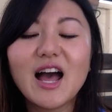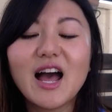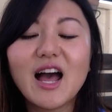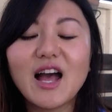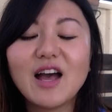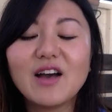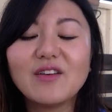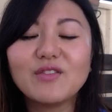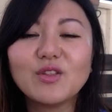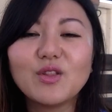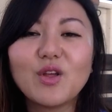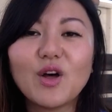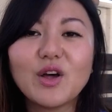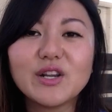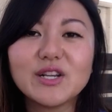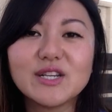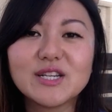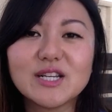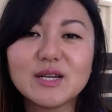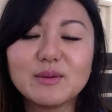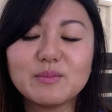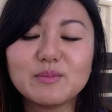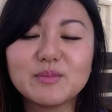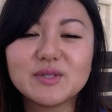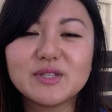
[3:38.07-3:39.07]
I have a lot of
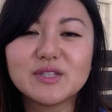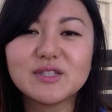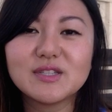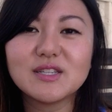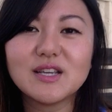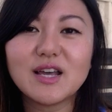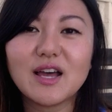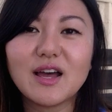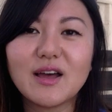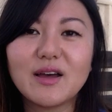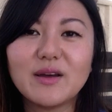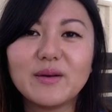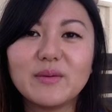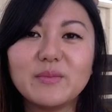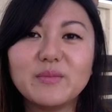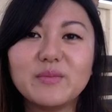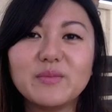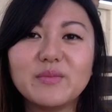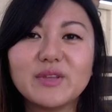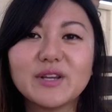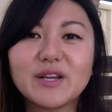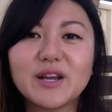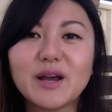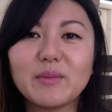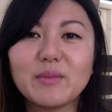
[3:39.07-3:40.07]
tips
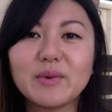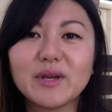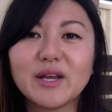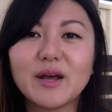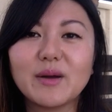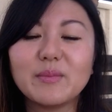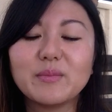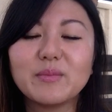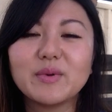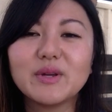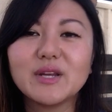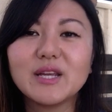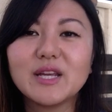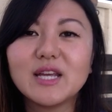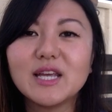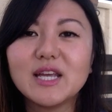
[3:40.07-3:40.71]
coming up